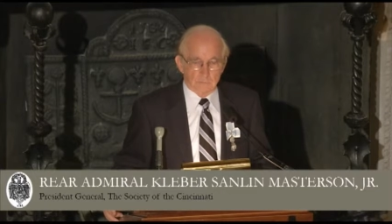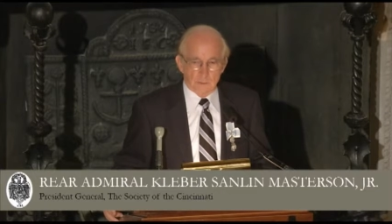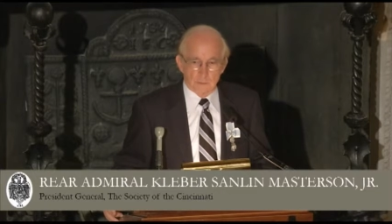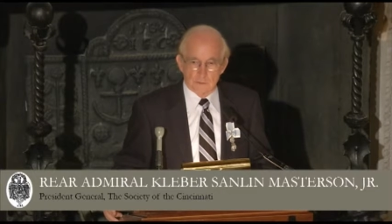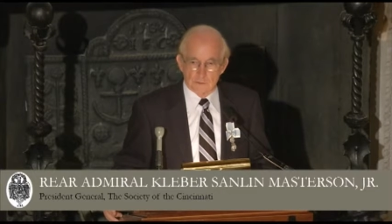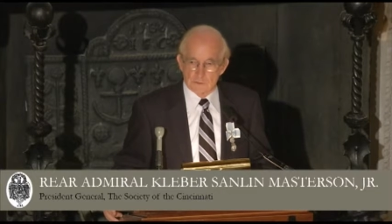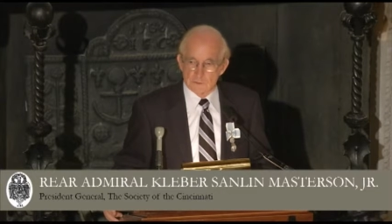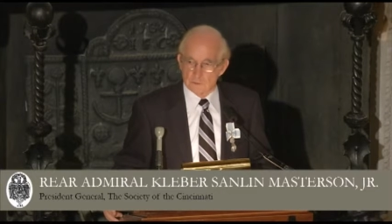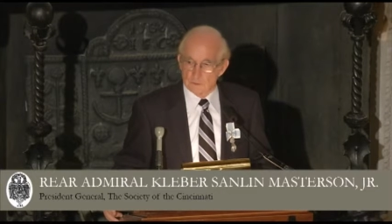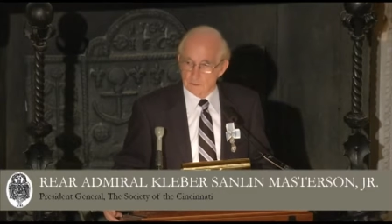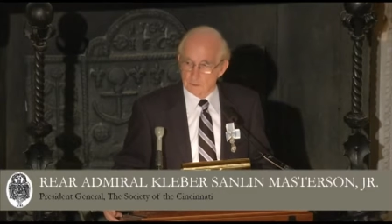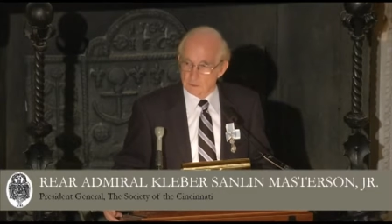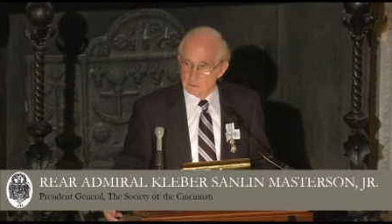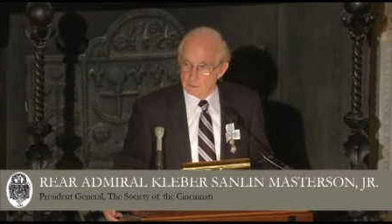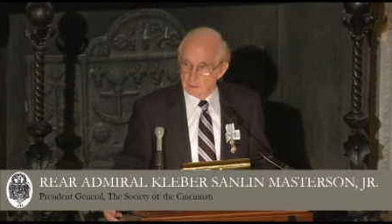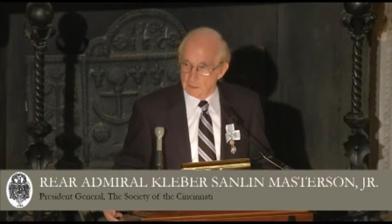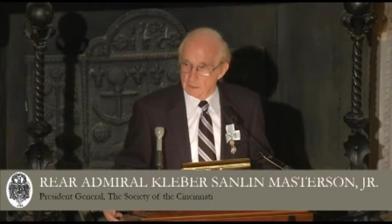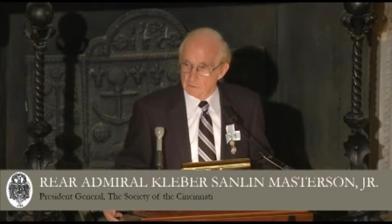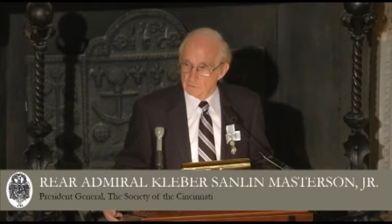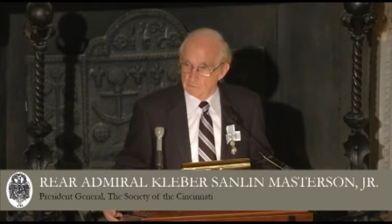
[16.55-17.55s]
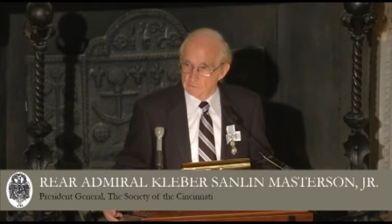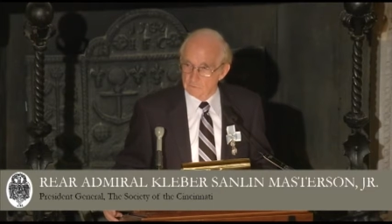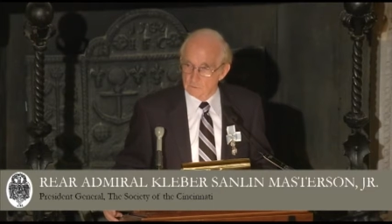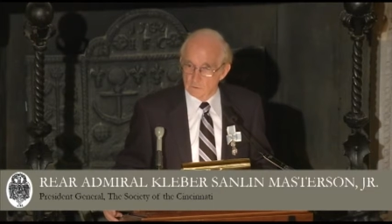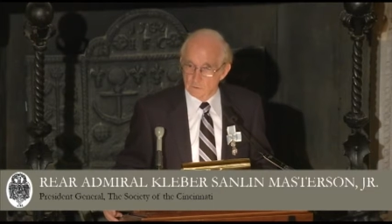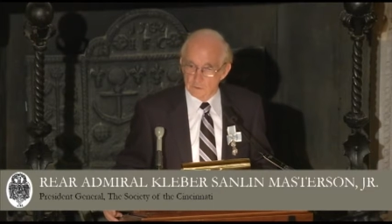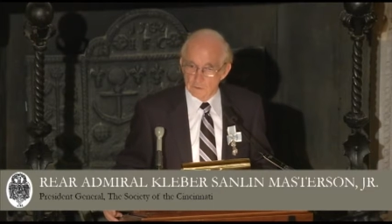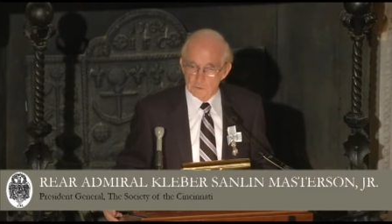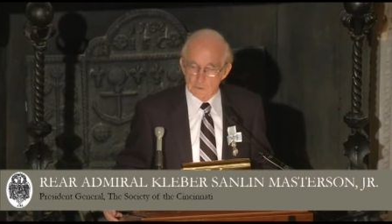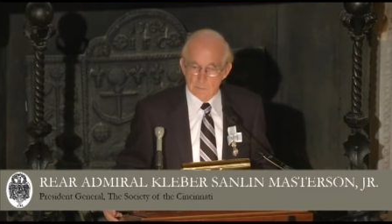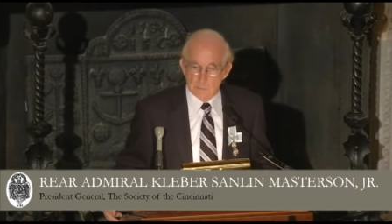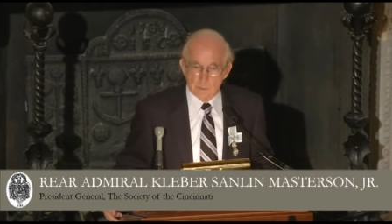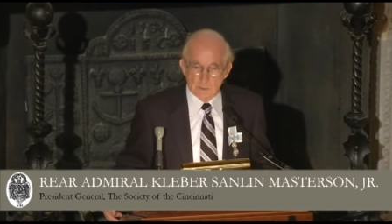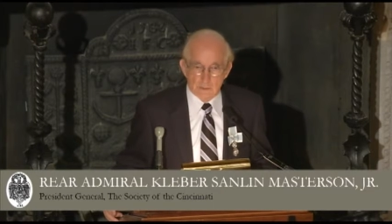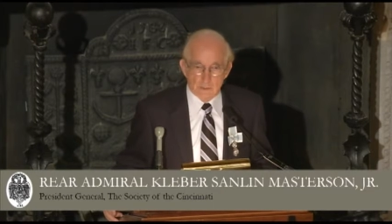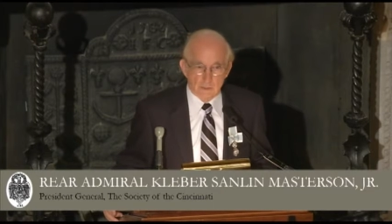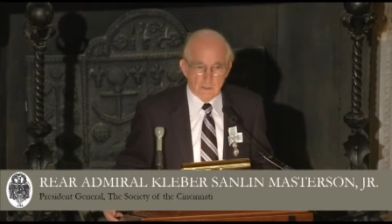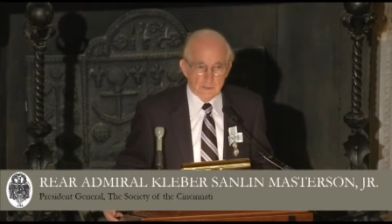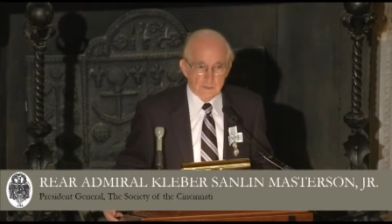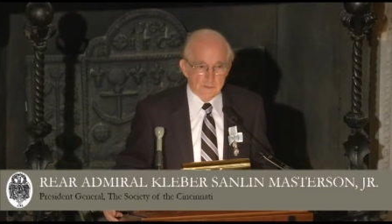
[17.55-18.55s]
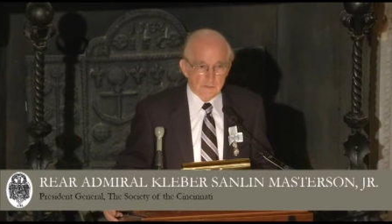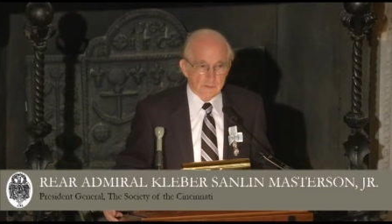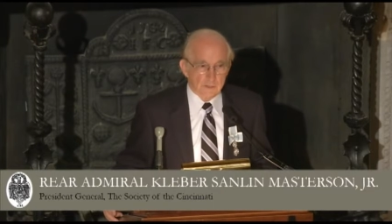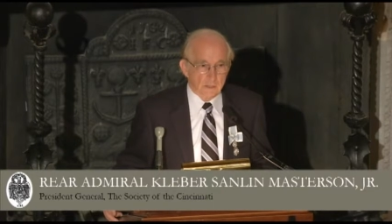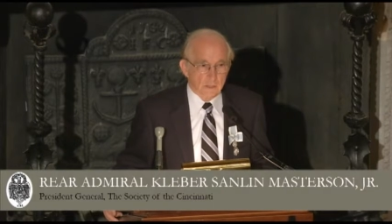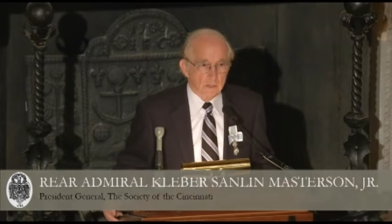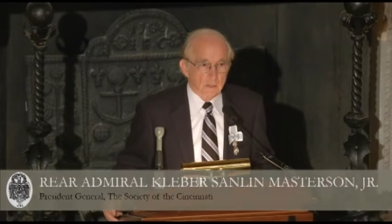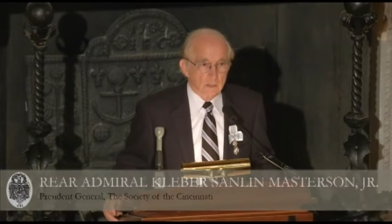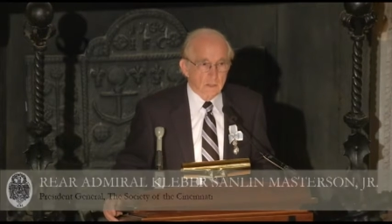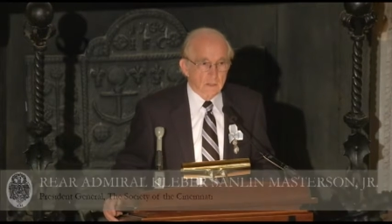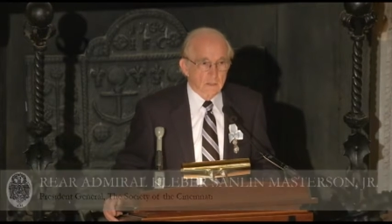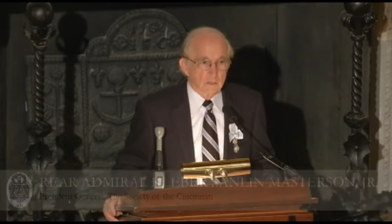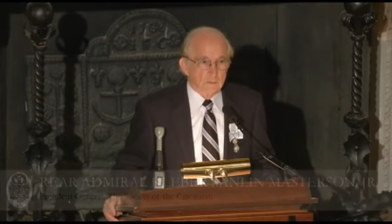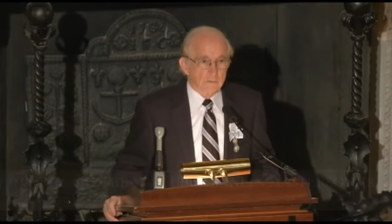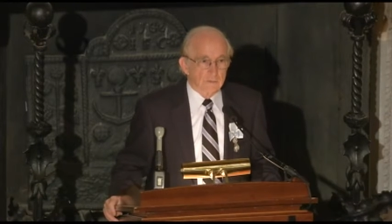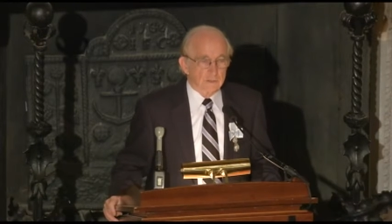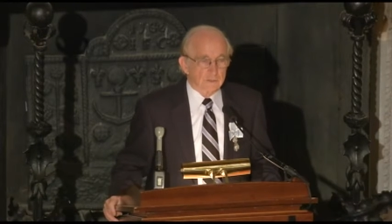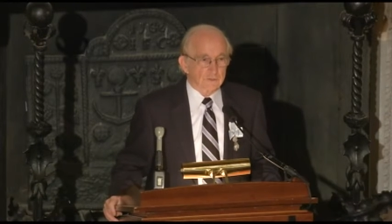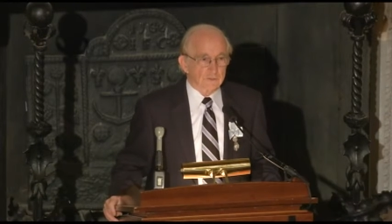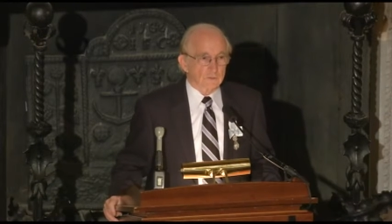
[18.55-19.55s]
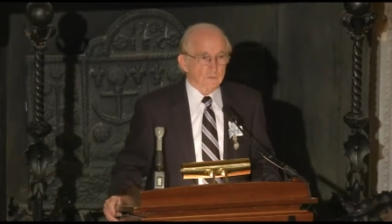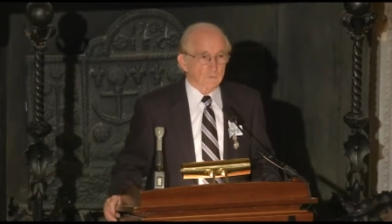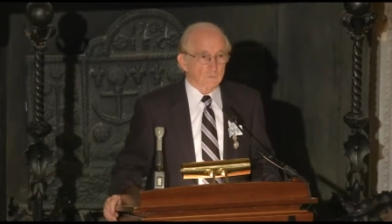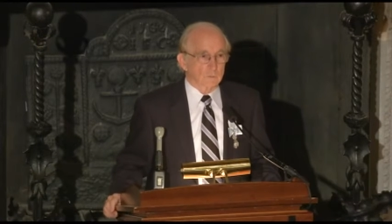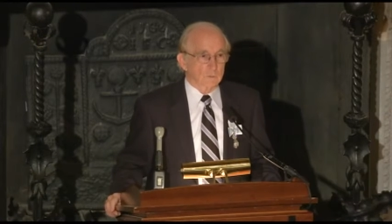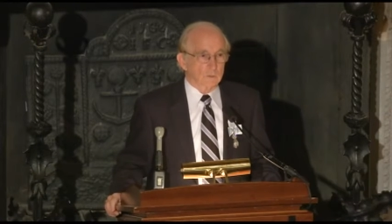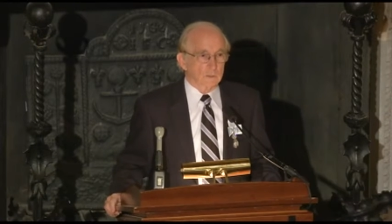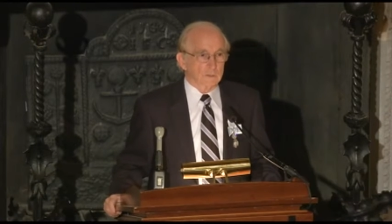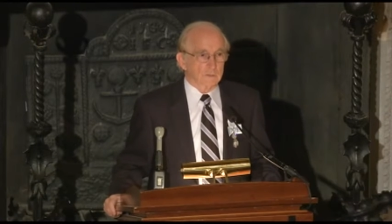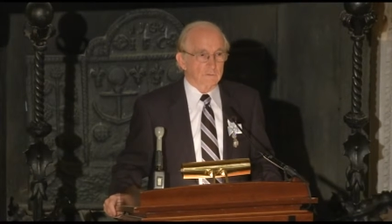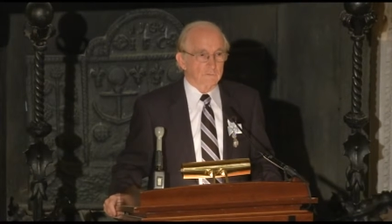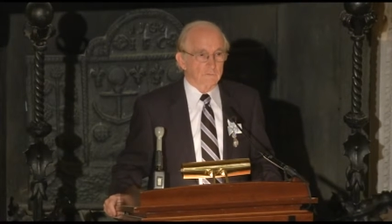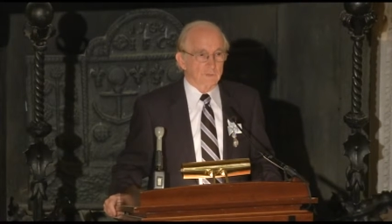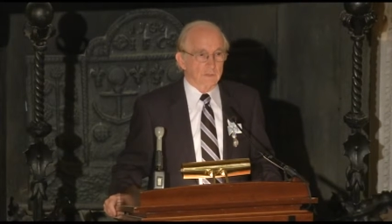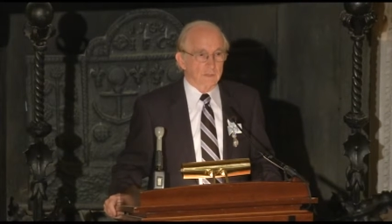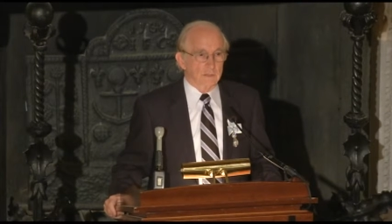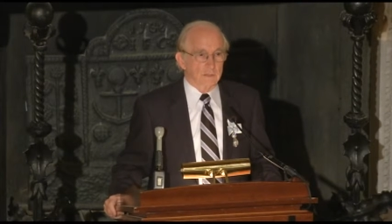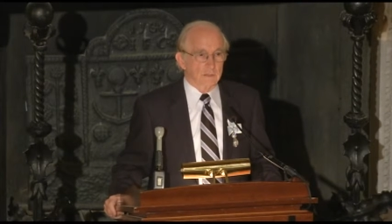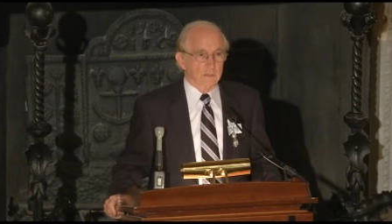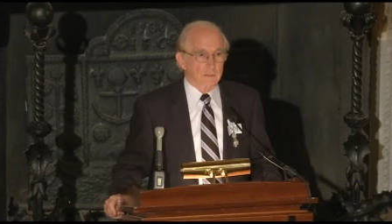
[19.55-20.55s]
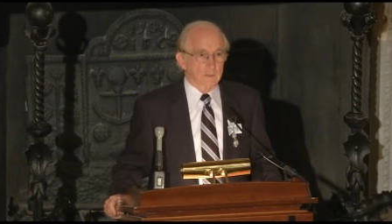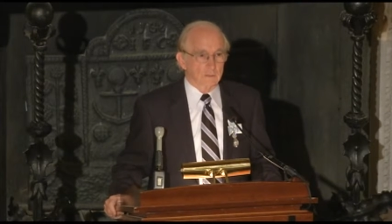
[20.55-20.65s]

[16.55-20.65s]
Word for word: historic night for us because this is one of the